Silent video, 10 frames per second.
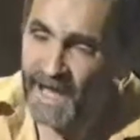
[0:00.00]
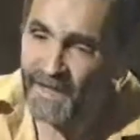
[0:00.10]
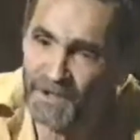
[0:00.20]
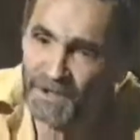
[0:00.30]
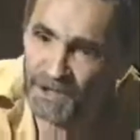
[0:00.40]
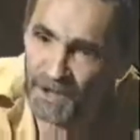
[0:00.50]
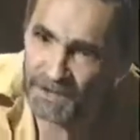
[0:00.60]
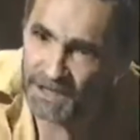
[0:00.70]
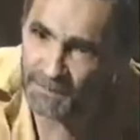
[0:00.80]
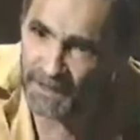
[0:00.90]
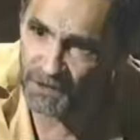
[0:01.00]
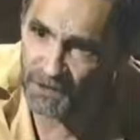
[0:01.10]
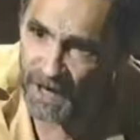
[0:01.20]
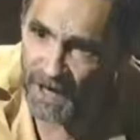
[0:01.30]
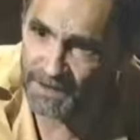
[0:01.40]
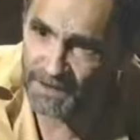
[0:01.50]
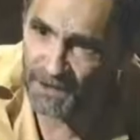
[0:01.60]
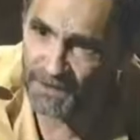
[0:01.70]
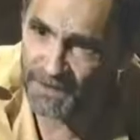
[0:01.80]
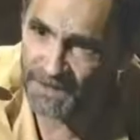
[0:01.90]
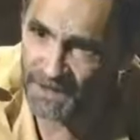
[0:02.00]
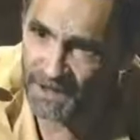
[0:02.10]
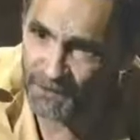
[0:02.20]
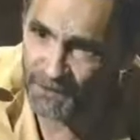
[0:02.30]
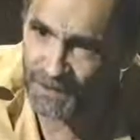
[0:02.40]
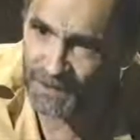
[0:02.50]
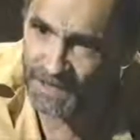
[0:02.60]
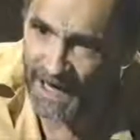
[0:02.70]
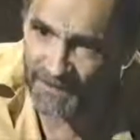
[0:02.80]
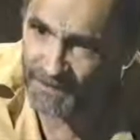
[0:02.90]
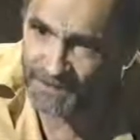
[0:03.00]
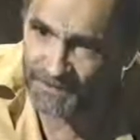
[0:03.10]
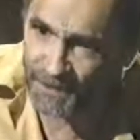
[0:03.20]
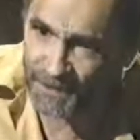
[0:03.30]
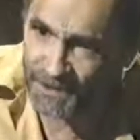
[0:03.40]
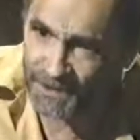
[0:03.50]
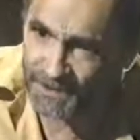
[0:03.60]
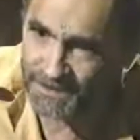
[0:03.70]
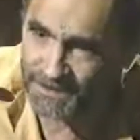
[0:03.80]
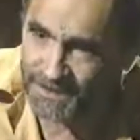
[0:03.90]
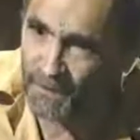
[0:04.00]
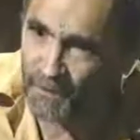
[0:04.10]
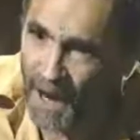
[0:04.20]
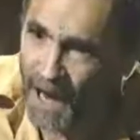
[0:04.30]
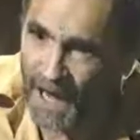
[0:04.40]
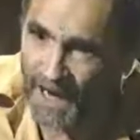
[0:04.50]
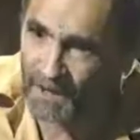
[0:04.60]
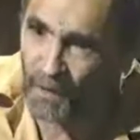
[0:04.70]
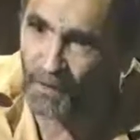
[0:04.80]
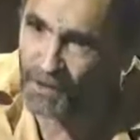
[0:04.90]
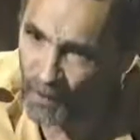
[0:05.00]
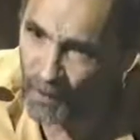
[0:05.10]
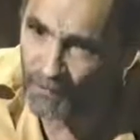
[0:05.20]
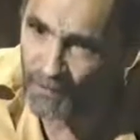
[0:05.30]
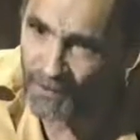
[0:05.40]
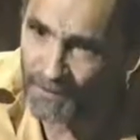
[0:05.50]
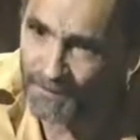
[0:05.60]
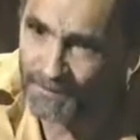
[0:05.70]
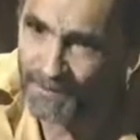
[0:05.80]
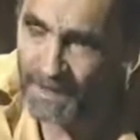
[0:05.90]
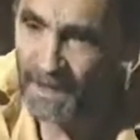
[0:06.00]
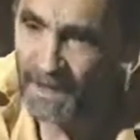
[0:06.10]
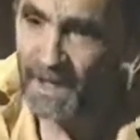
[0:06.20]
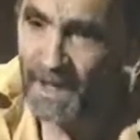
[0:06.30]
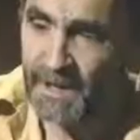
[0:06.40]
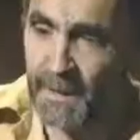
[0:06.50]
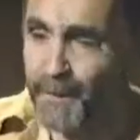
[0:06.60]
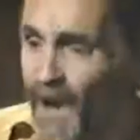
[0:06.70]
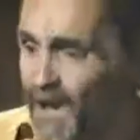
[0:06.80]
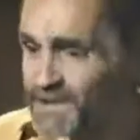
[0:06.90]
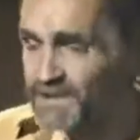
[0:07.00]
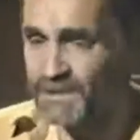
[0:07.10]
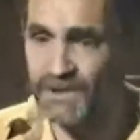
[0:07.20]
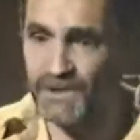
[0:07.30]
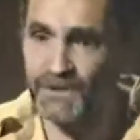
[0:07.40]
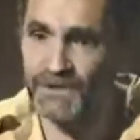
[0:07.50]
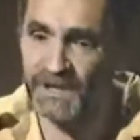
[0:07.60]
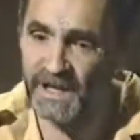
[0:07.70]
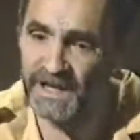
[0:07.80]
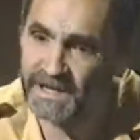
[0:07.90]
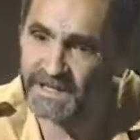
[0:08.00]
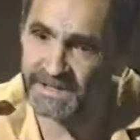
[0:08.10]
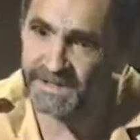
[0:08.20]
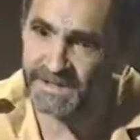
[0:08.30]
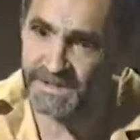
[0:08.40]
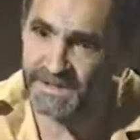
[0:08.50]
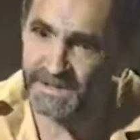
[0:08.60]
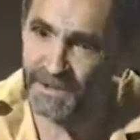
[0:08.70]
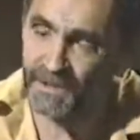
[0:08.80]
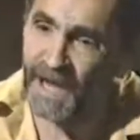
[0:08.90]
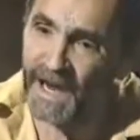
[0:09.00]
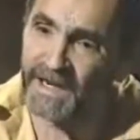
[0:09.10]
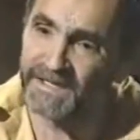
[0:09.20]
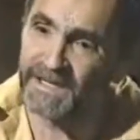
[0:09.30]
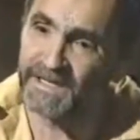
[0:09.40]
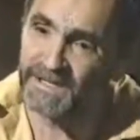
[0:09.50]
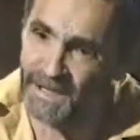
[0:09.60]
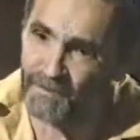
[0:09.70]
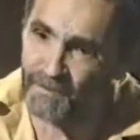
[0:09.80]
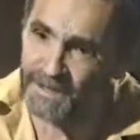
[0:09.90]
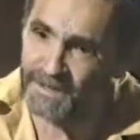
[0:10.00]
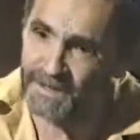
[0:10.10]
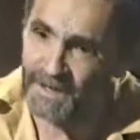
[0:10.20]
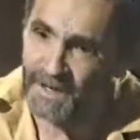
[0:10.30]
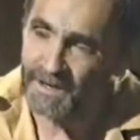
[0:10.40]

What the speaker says: The Catholic Church has been trying to turn this country into Catholic for years. They ride on the courtroom. The Protestant Church is the United States government.